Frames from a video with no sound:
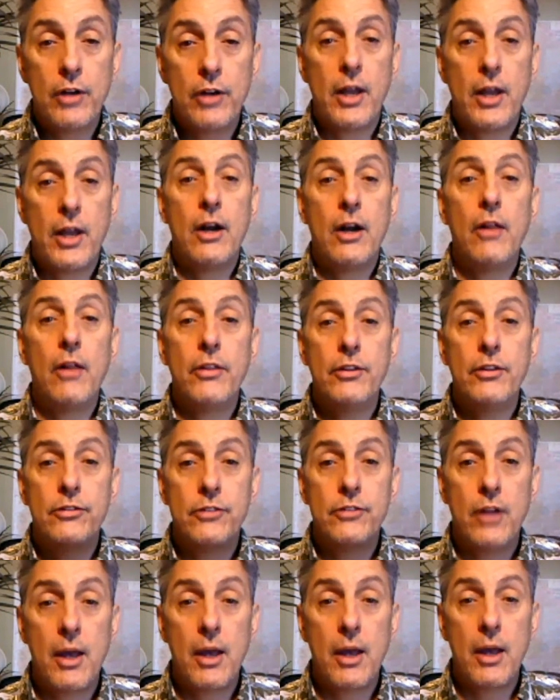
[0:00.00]
You had all
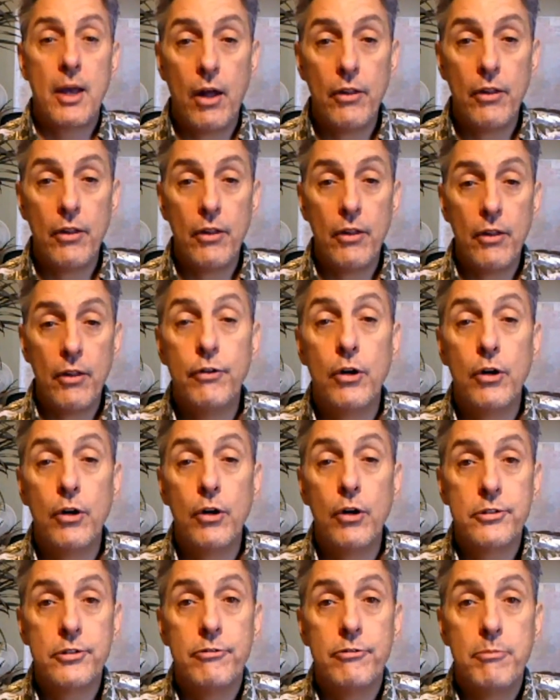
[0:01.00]
these
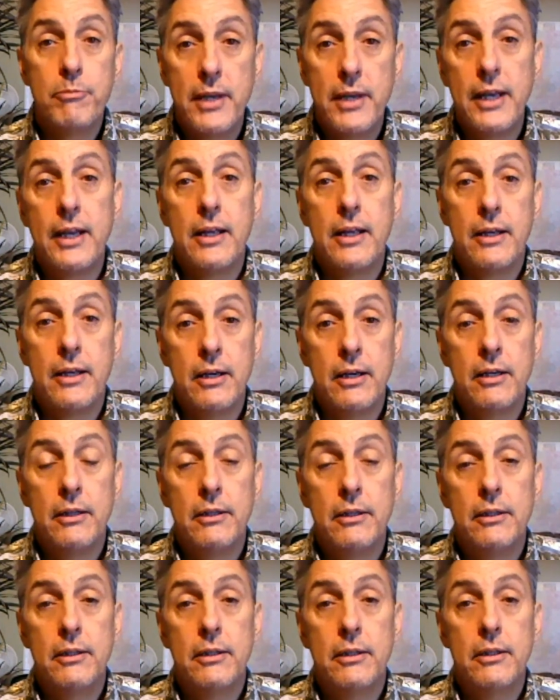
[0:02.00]
forms of media,
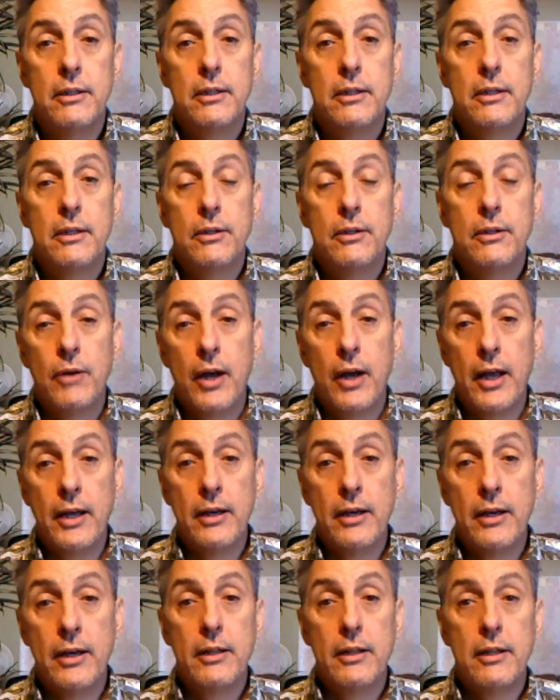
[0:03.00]
right?